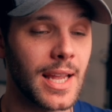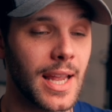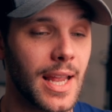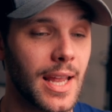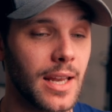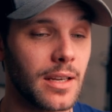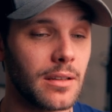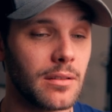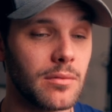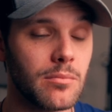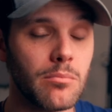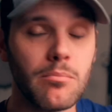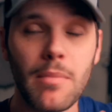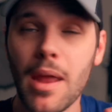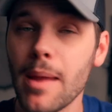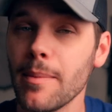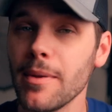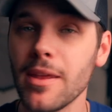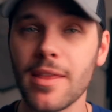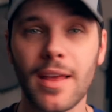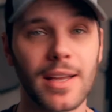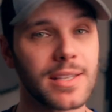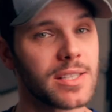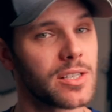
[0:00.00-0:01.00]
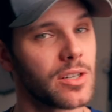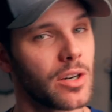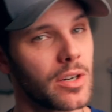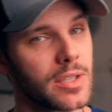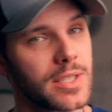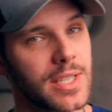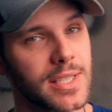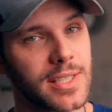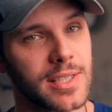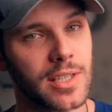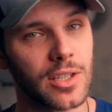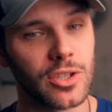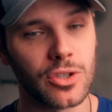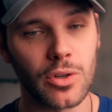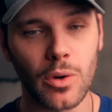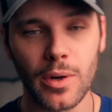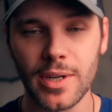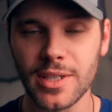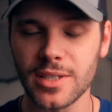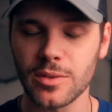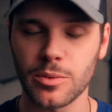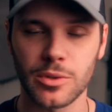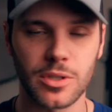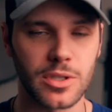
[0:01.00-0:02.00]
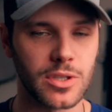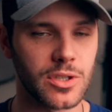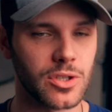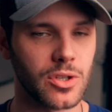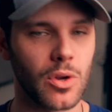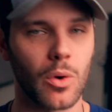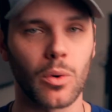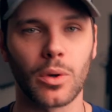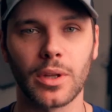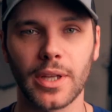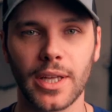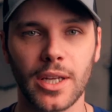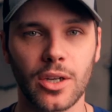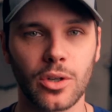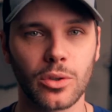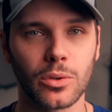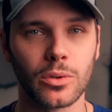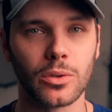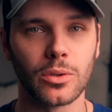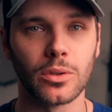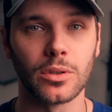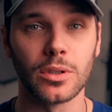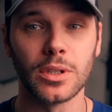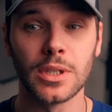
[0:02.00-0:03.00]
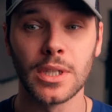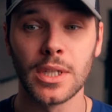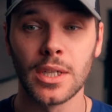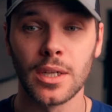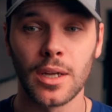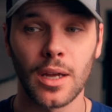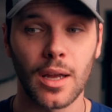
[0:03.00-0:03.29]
And maybe that's an artistic choice, which is totally cool.